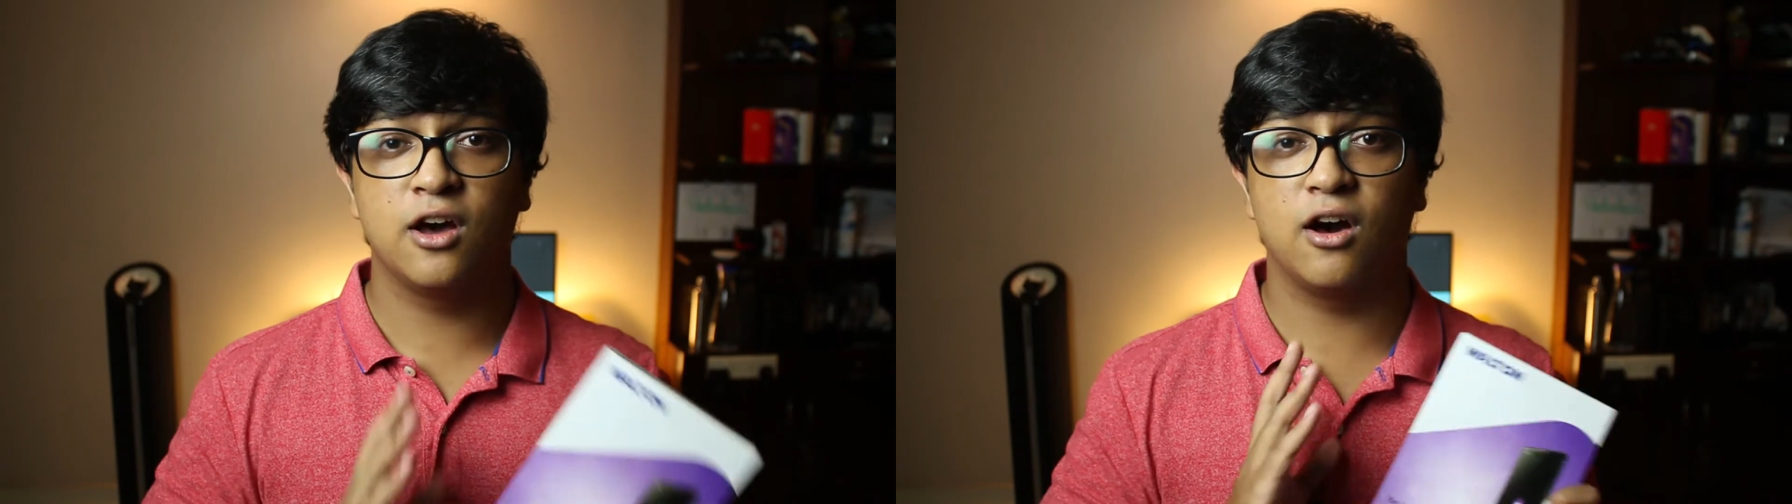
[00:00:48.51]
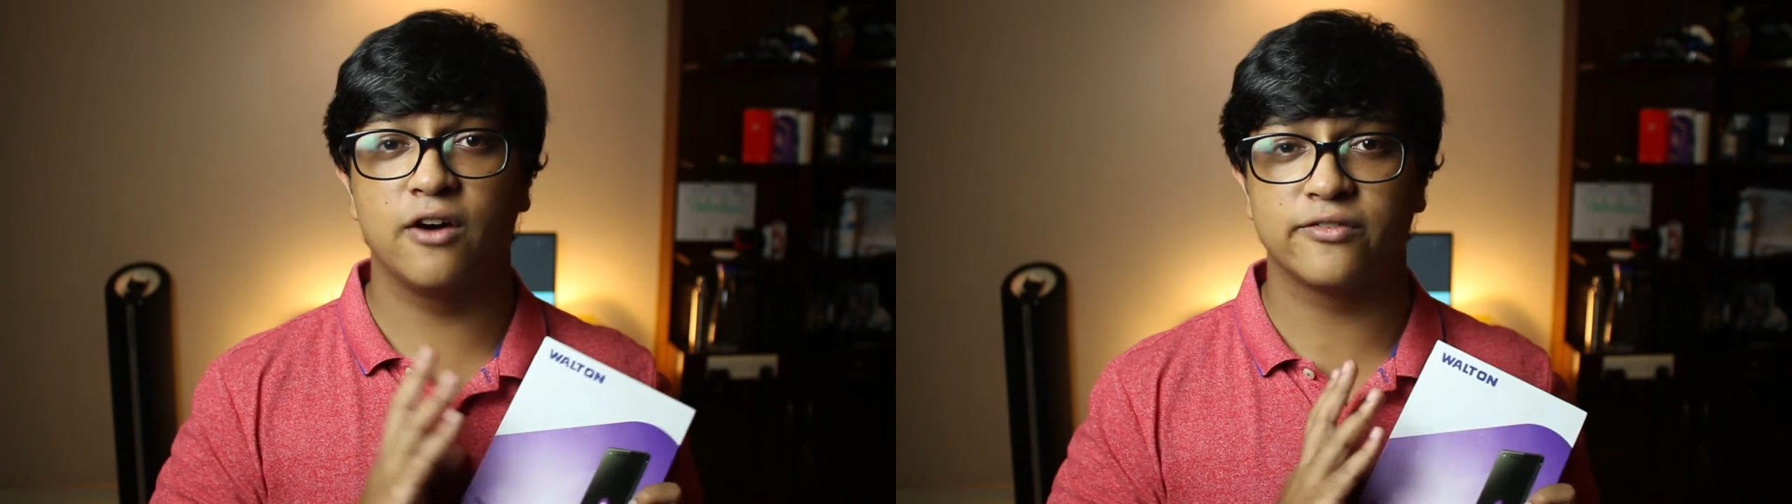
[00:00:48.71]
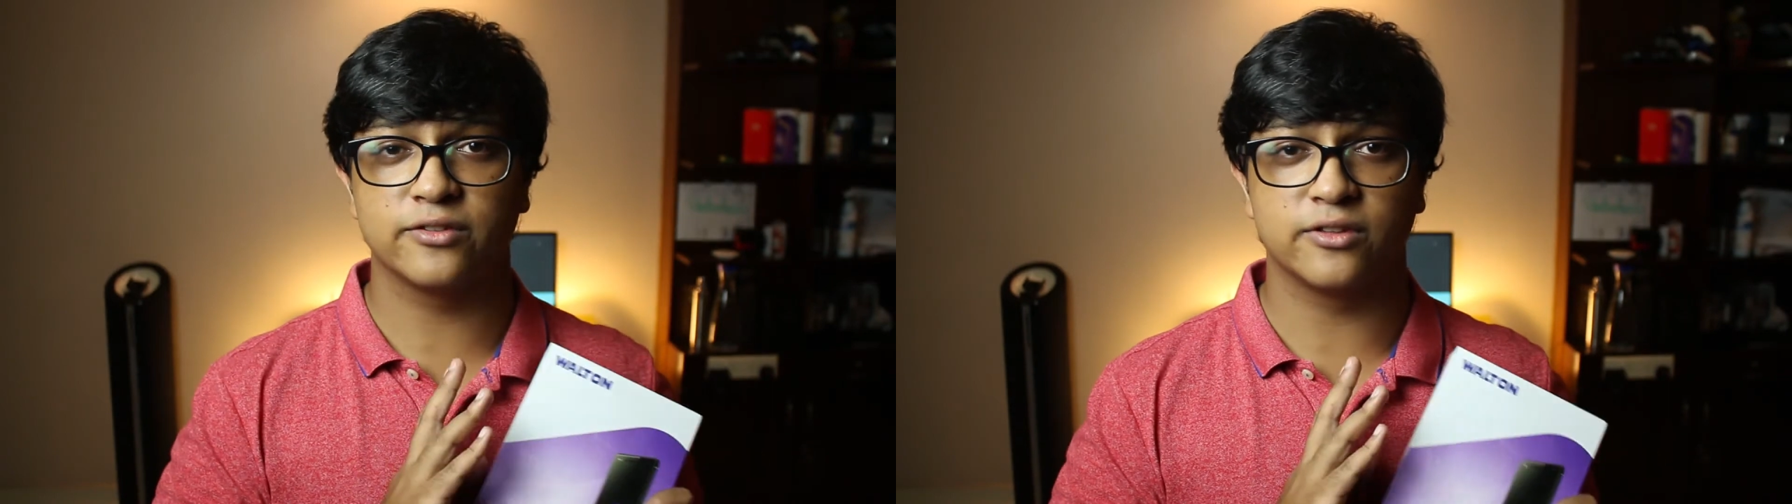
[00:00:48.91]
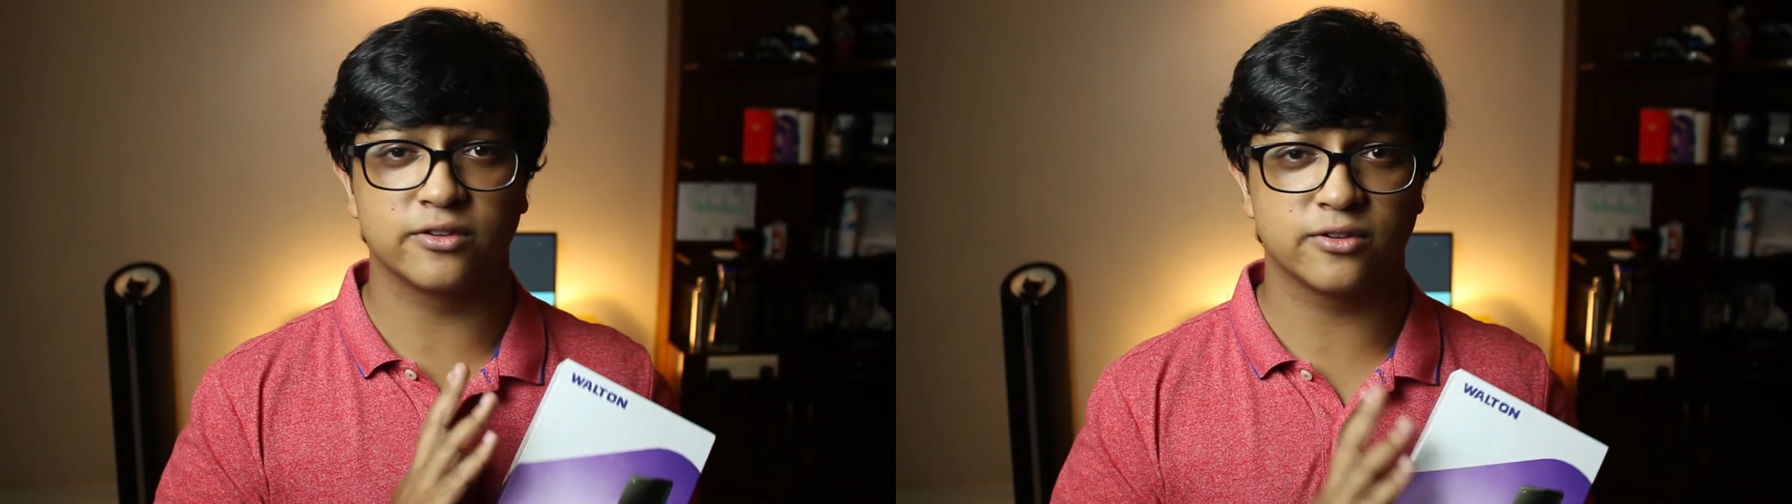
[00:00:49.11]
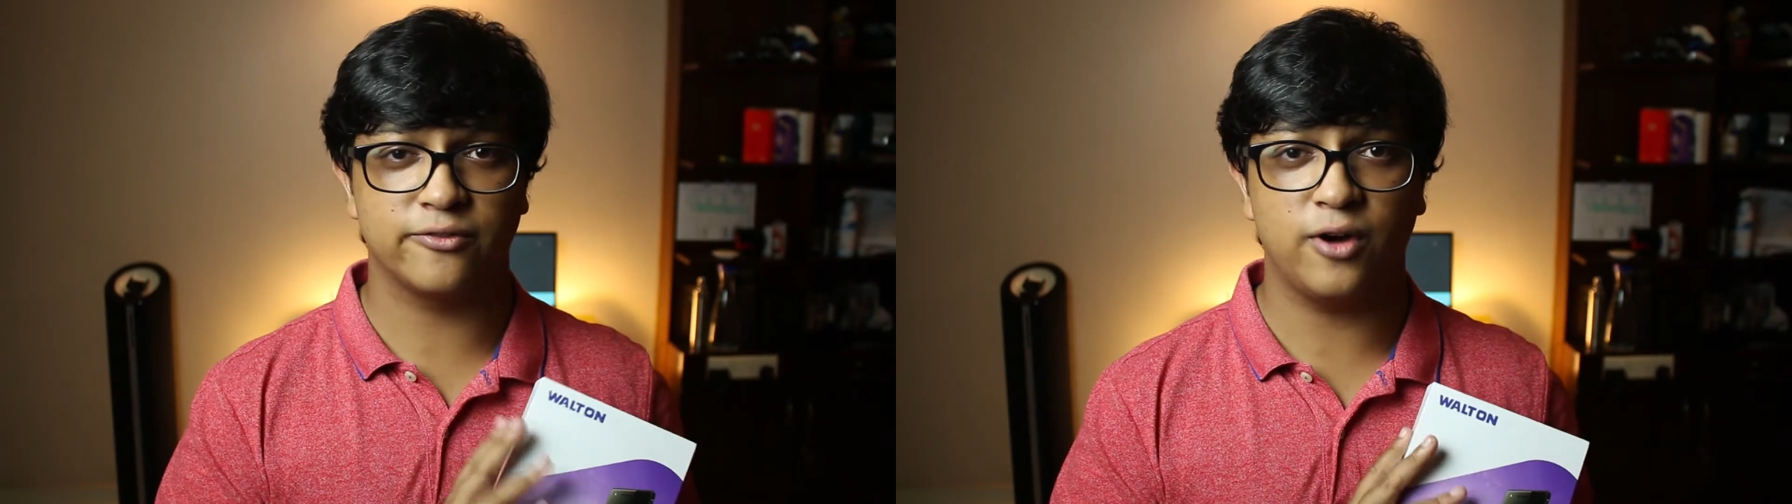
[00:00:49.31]
of
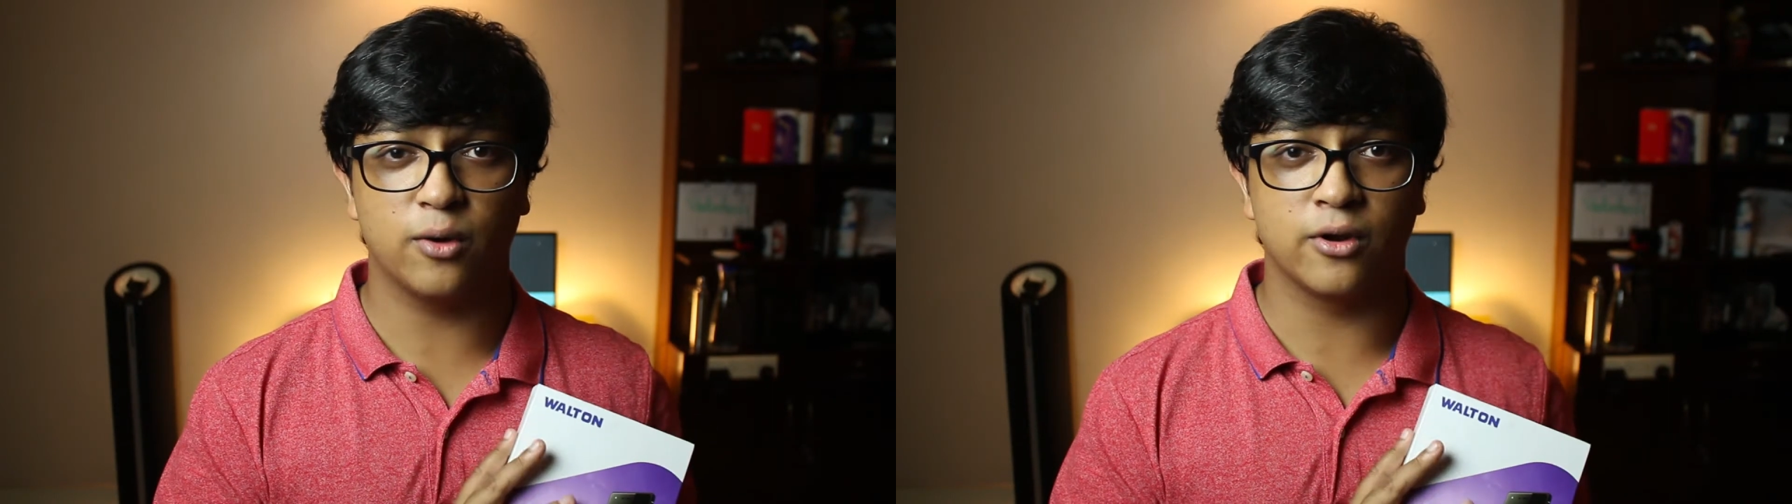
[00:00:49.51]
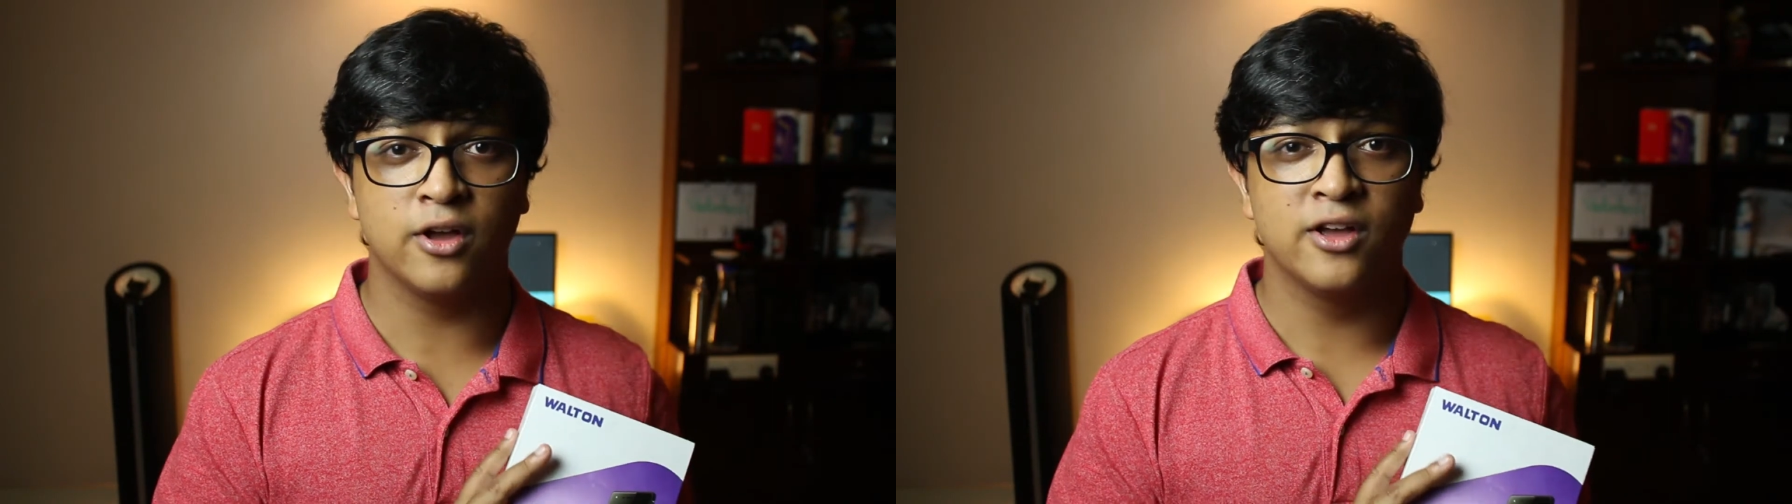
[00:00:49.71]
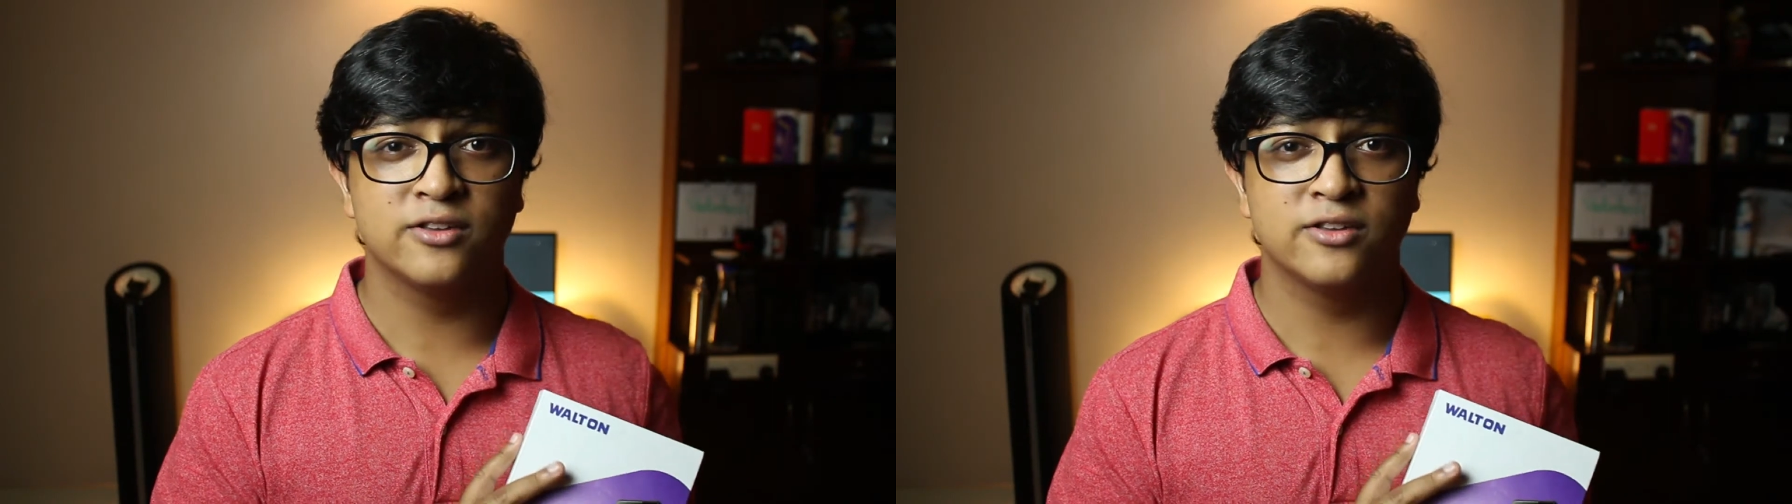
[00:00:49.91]
this phone.